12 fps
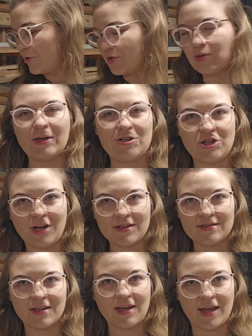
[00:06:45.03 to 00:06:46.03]
So I
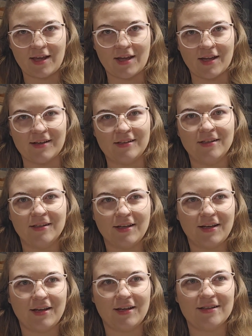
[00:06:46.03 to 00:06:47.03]
checked the can,
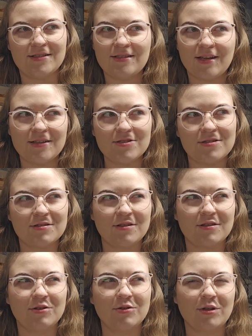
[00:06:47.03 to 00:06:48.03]
and it says
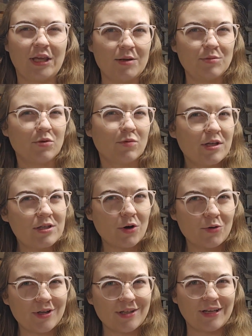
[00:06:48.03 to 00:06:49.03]
can be
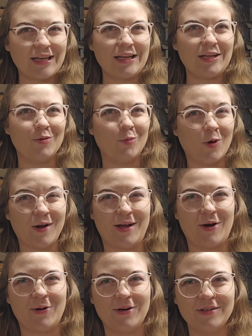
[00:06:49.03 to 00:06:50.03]
recoated in 1
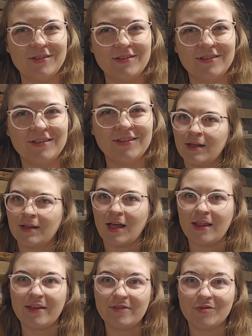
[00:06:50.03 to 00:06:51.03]
hour.
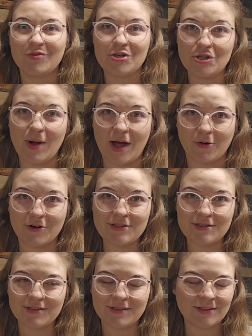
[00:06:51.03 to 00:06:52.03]
I left it for 2
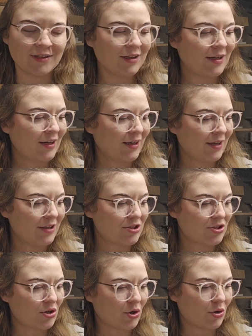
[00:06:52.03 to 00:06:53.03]
hours,
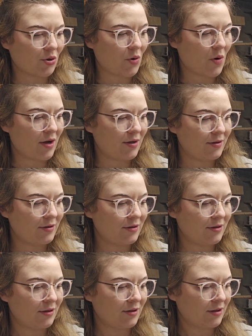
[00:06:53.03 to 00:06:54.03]
so
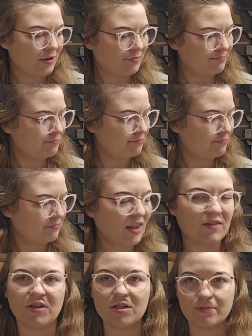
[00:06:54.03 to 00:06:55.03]

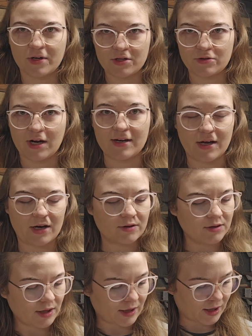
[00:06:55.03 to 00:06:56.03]
it feels pretty dry
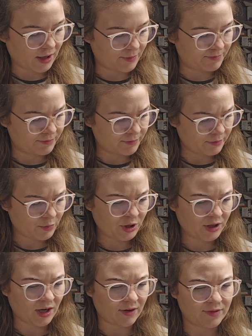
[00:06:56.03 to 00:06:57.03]
now. I'm
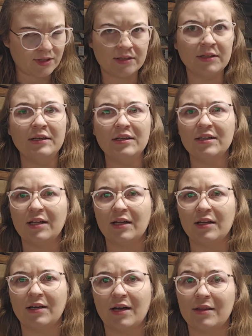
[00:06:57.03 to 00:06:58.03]
pretty confident in it,
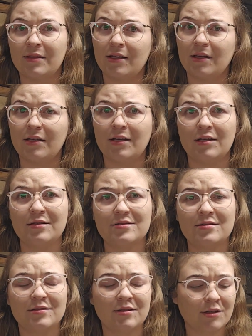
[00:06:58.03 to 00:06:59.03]
and I think
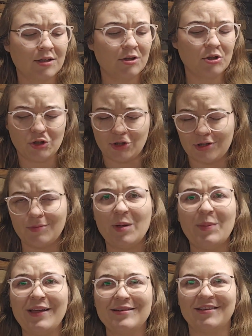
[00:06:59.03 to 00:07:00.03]
it's good to
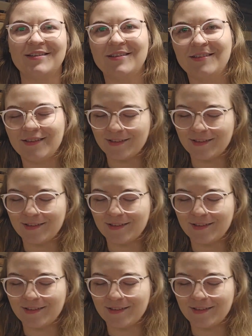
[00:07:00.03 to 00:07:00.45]
be painted.